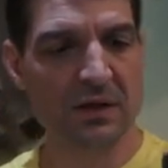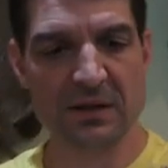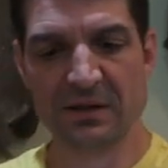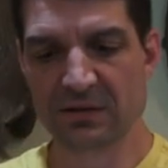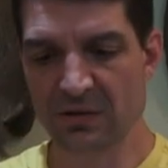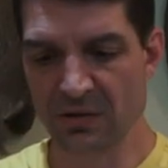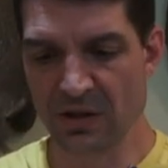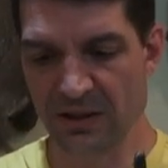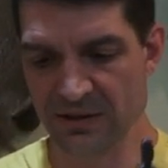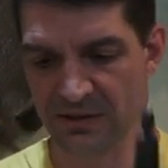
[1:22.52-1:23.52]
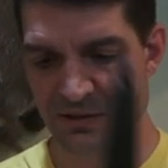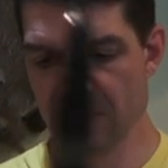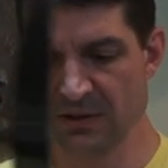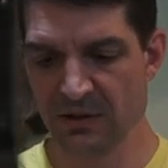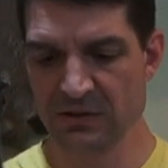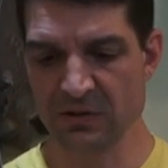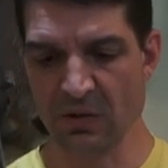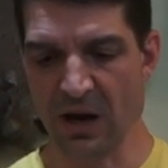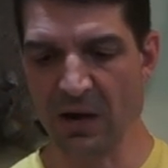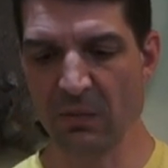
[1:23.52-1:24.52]
and your height.
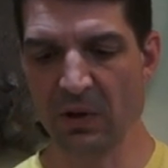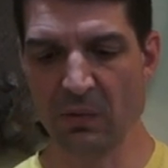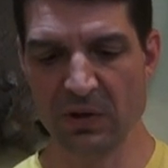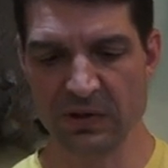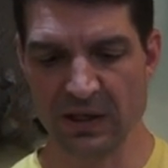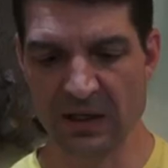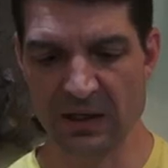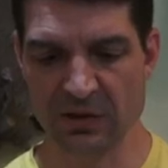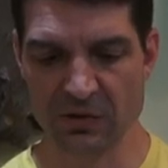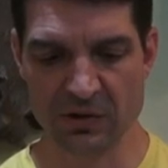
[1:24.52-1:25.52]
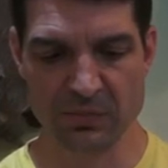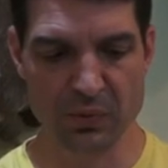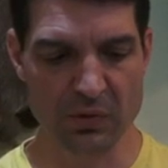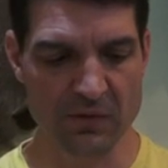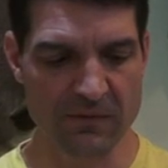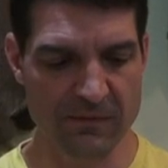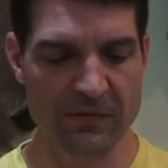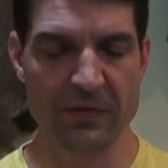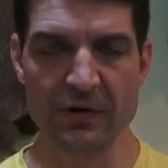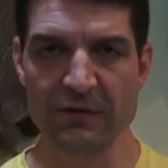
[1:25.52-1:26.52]
So I went with a
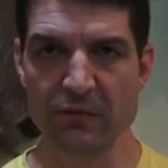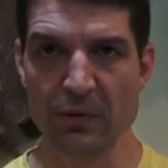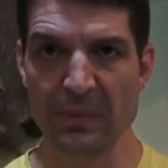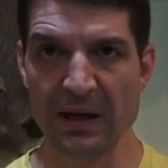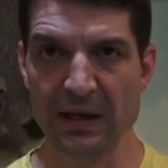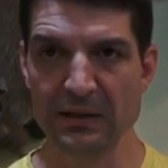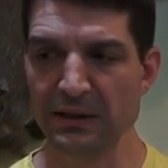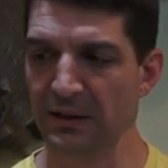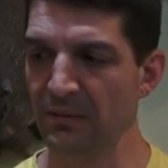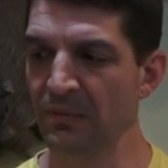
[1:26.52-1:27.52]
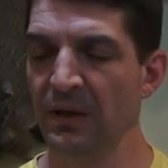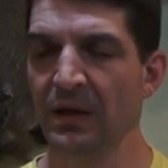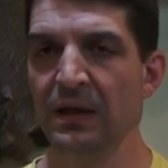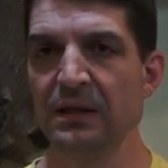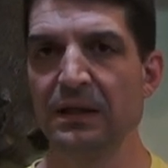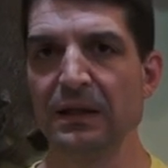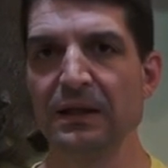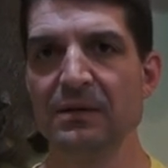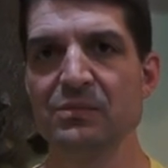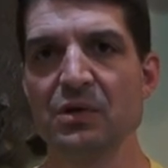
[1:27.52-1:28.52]
34-pound limb. The
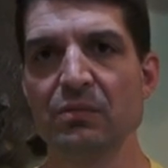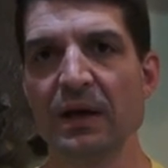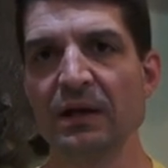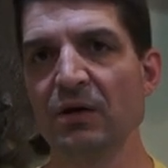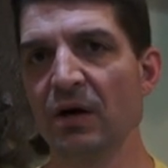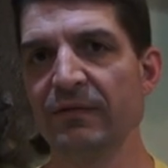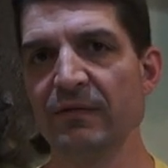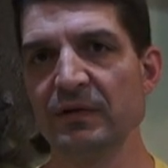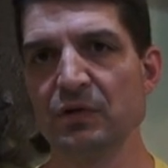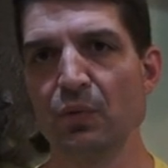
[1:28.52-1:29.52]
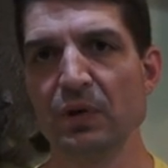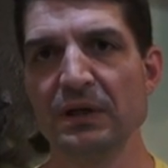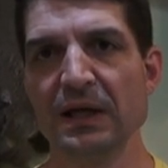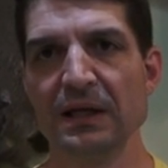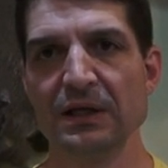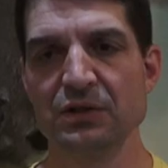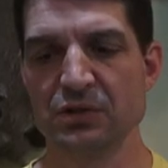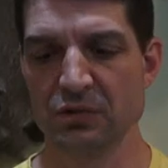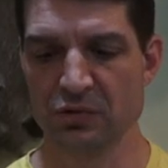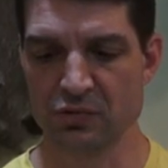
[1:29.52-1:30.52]
limbs are rated off of a
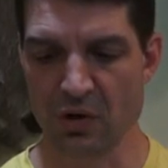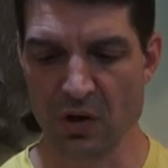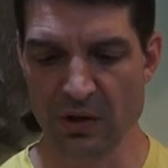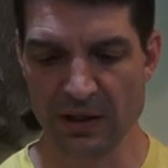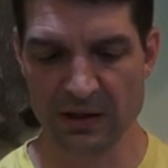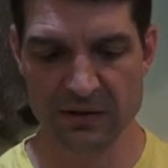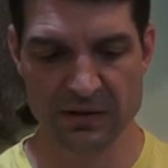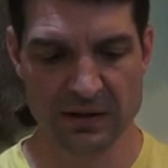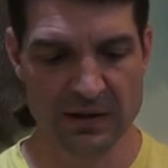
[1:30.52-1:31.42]
28-inch draw length.